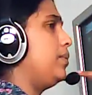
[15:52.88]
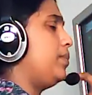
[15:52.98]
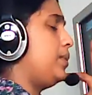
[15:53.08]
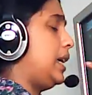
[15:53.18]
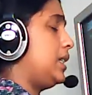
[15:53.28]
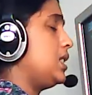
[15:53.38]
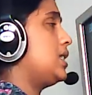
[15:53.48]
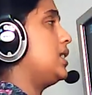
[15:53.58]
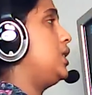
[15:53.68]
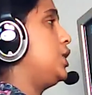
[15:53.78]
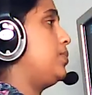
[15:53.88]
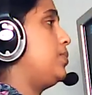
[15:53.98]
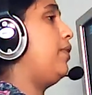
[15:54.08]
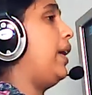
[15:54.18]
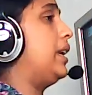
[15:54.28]
Um, that is the
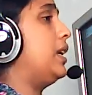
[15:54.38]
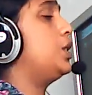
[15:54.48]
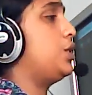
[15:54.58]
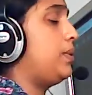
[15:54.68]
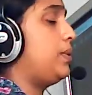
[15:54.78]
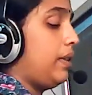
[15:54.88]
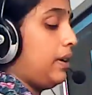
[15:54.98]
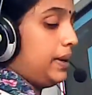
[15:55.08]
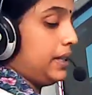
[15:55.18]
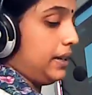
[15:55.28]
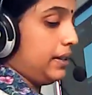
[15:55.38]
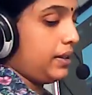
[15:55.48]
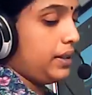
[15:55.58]
judgment, final judgment will be there.